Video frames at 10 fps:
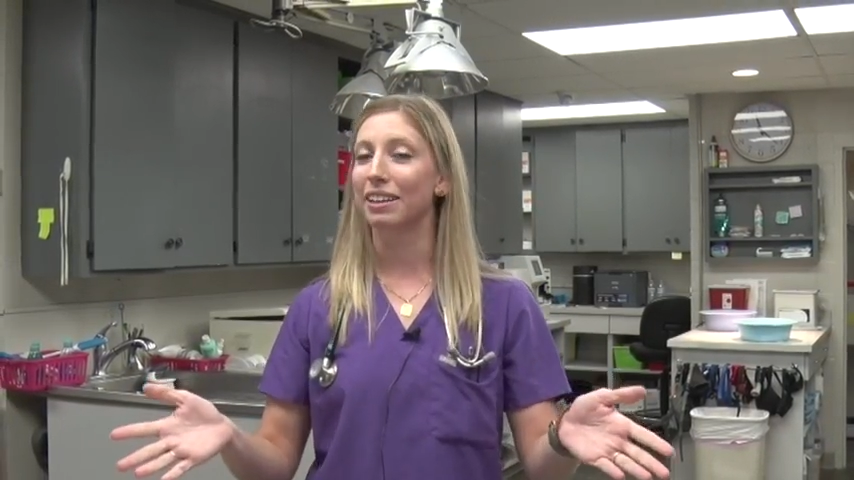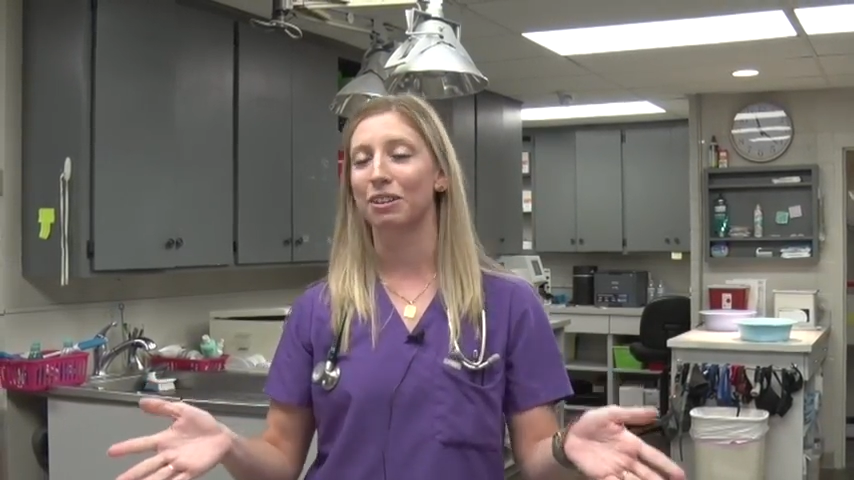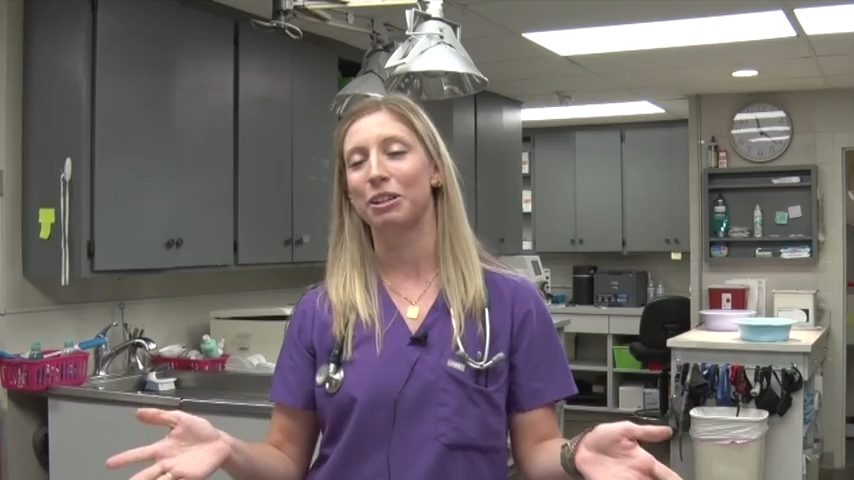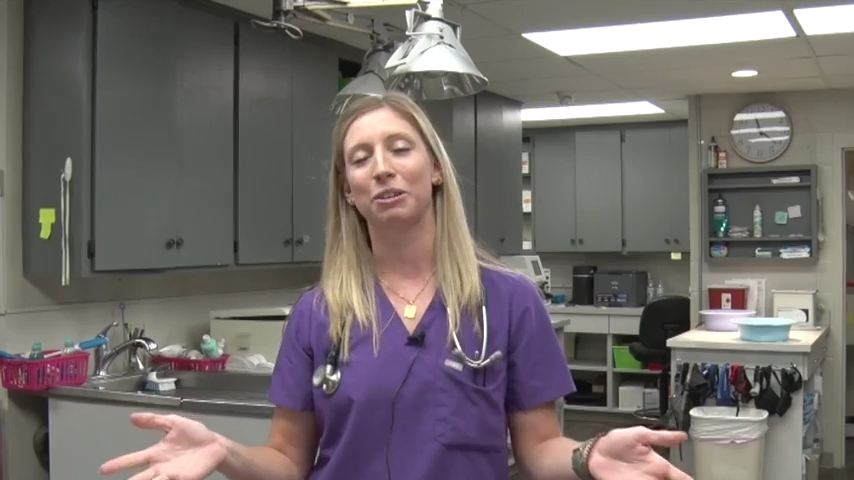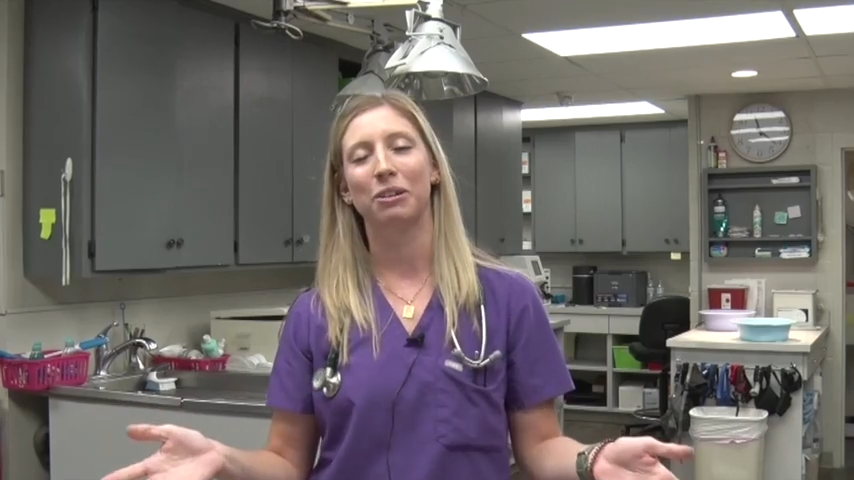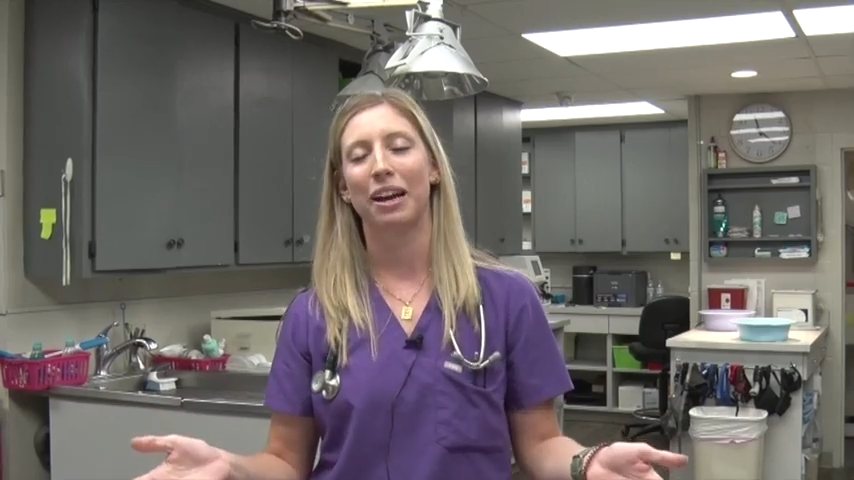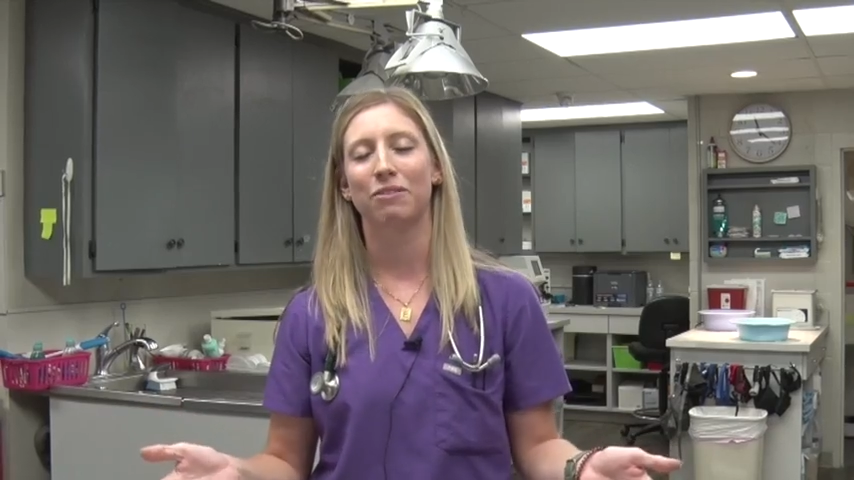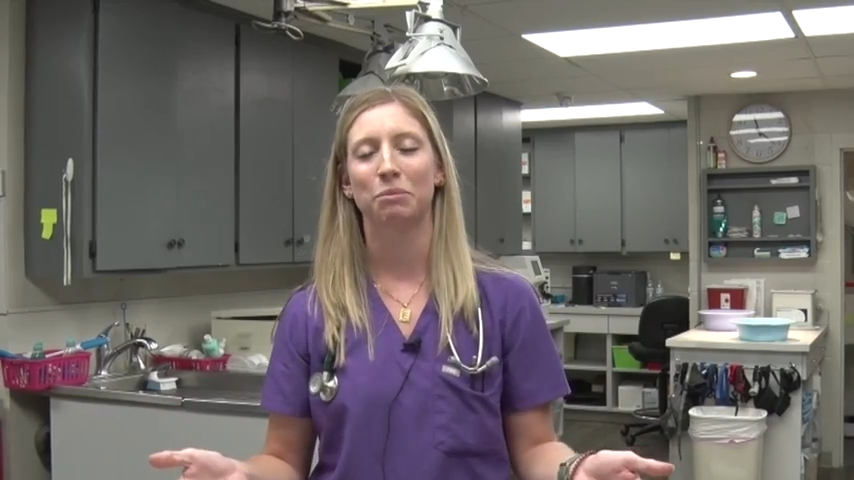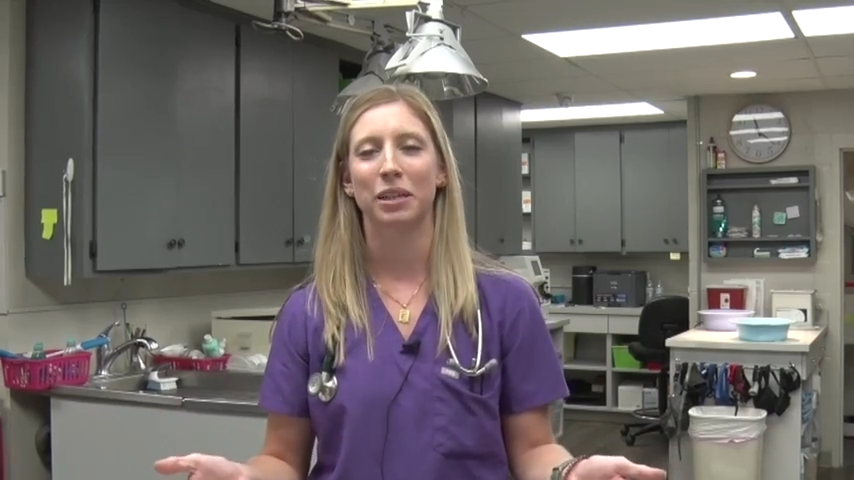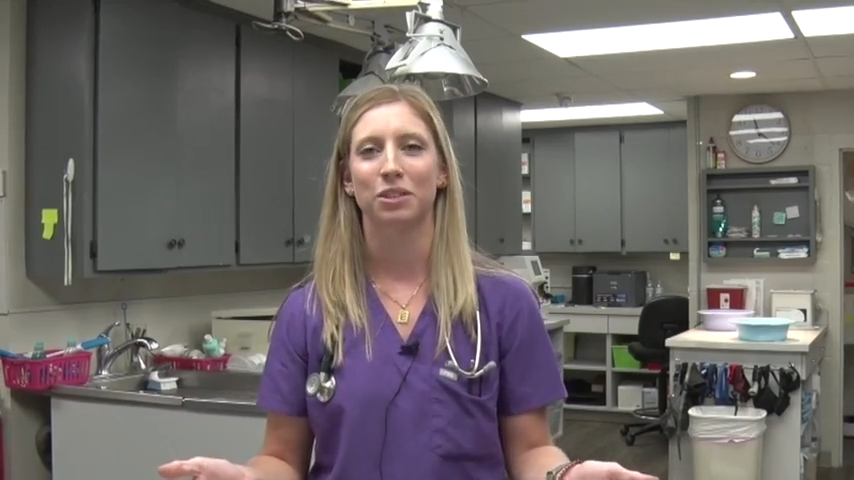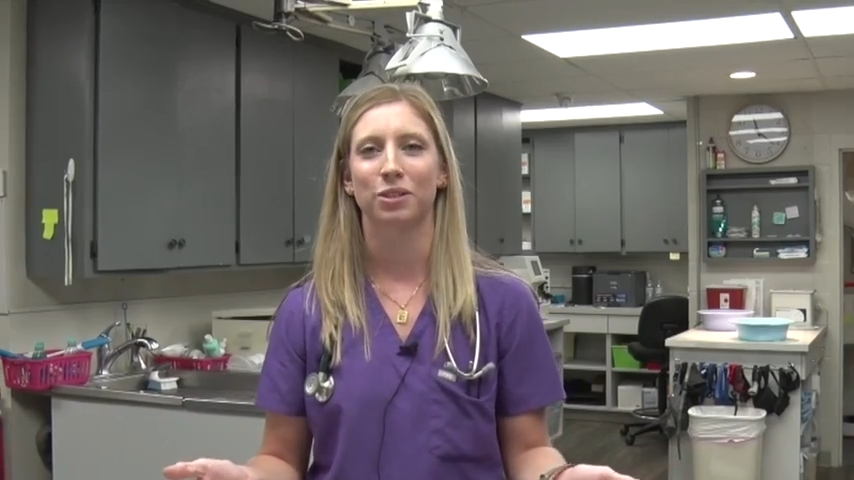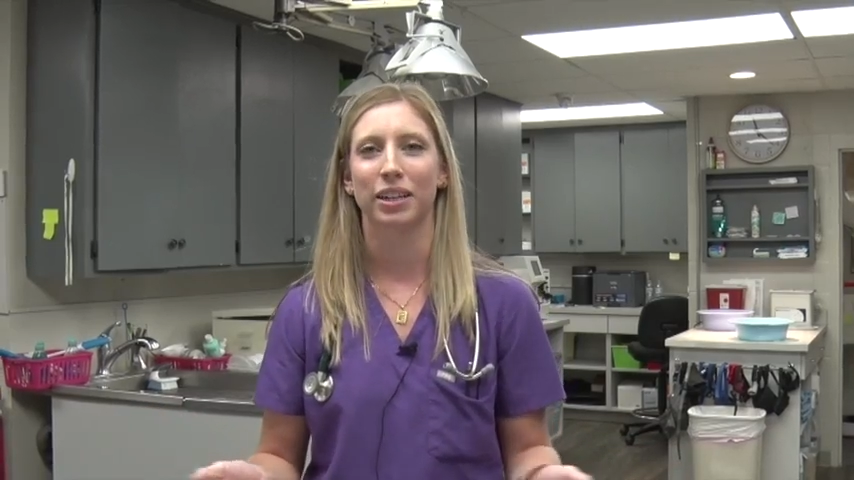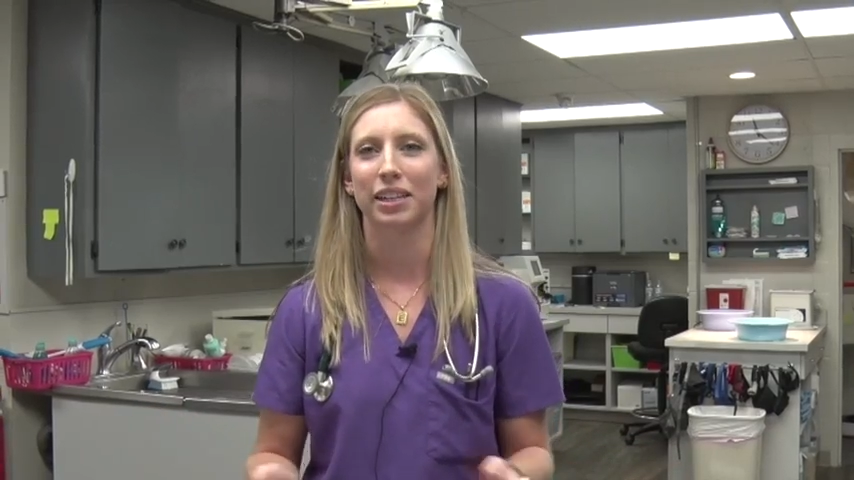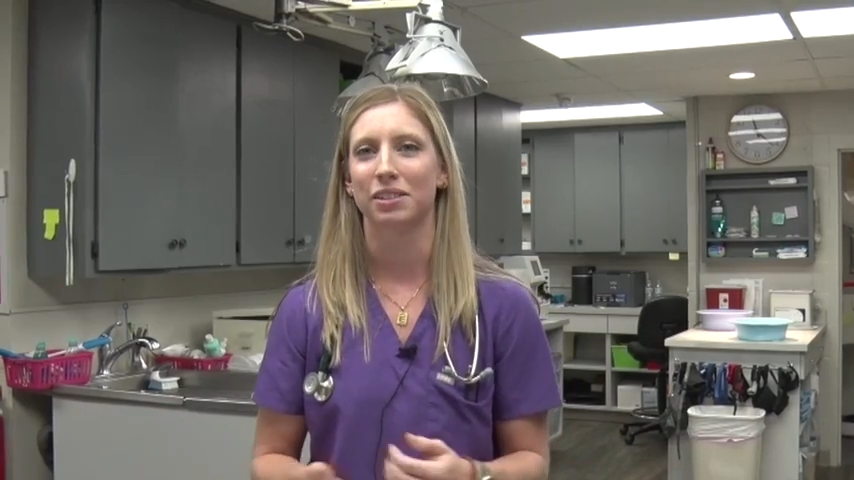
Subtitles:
You don't have to be a straight A